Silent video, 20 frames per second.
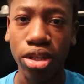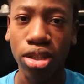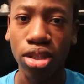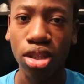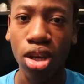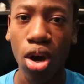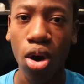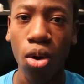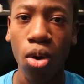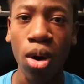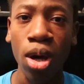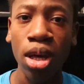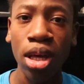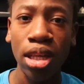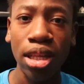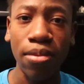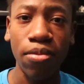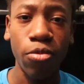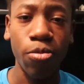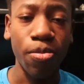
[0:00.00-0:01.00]
or so,
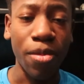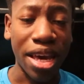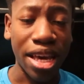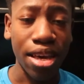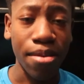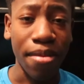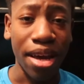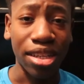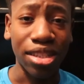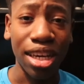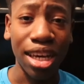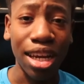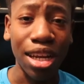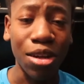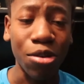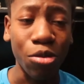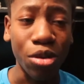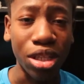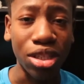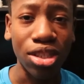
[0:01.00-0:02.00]
making my
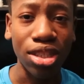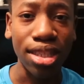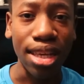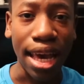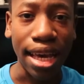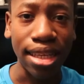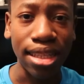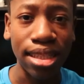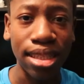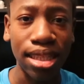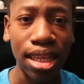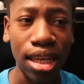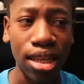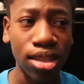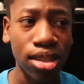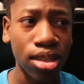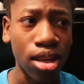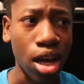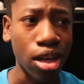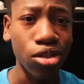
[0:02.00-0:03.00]
channel reach like
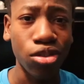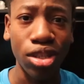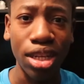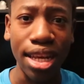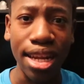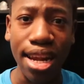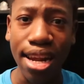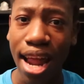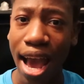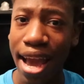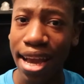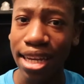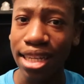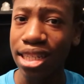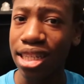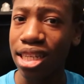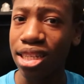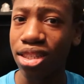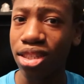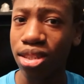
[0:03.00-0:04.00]

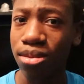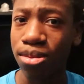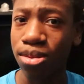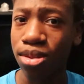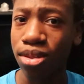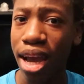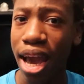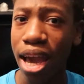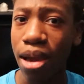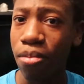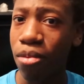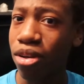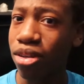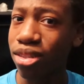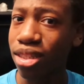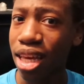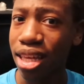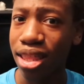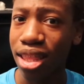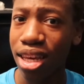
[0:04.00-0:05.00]
690
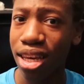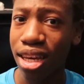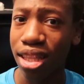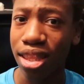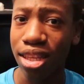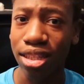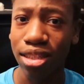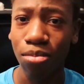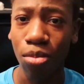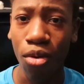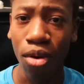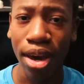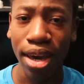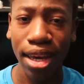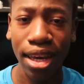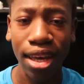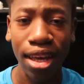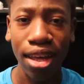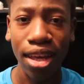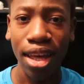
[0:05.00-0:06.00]
subscribers, I think, at this
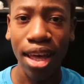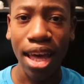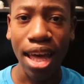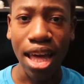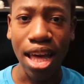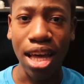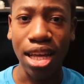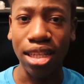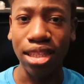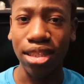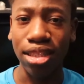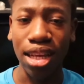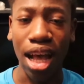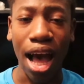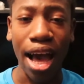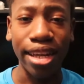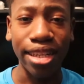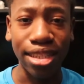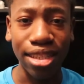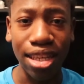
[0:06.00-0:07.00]
point. It's
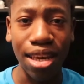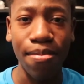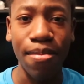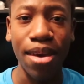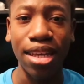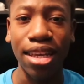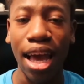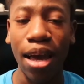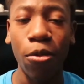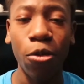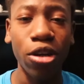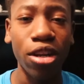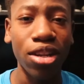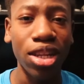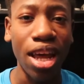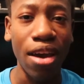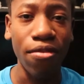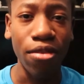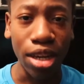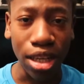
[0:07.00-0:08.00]
honestly amazing. I would
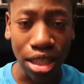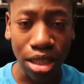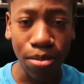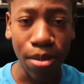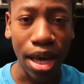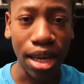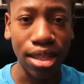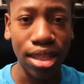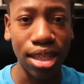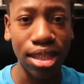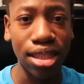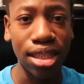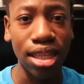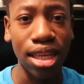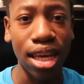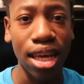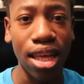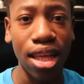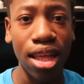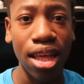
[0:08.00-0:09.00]
have never expected to
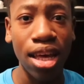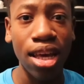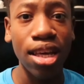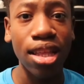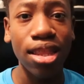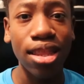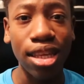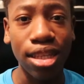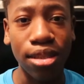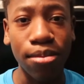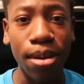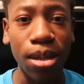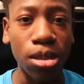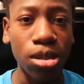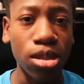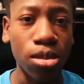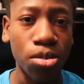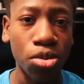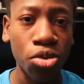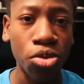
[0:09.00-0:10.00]
get this many
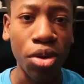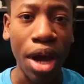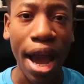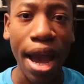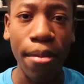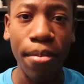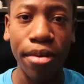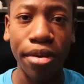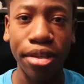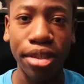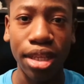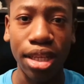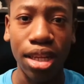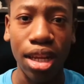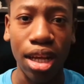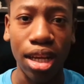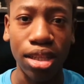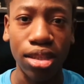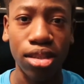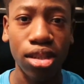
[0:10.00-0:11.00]
subscribers
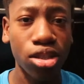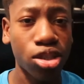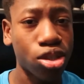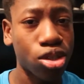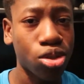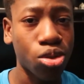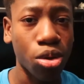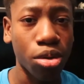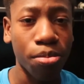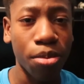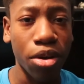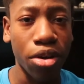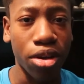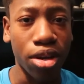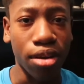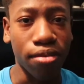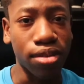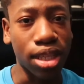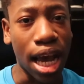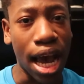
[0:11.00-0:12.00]
in such a short
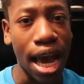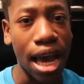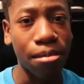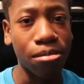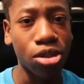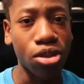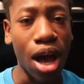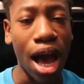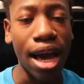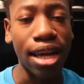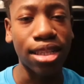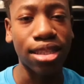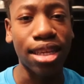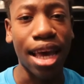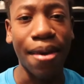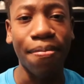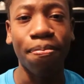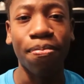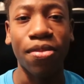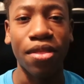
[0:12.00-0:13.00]
period of time. So
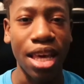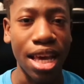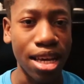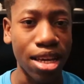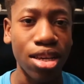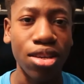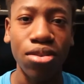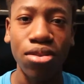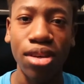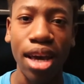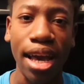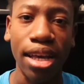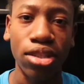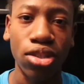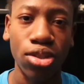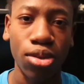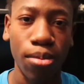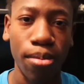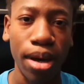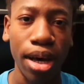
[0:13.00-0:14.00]
honestly, I'm thanking you guys
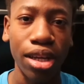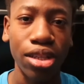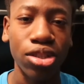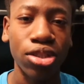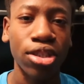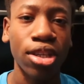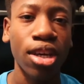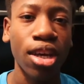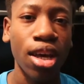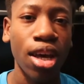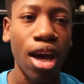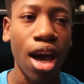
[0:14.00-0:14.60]
so much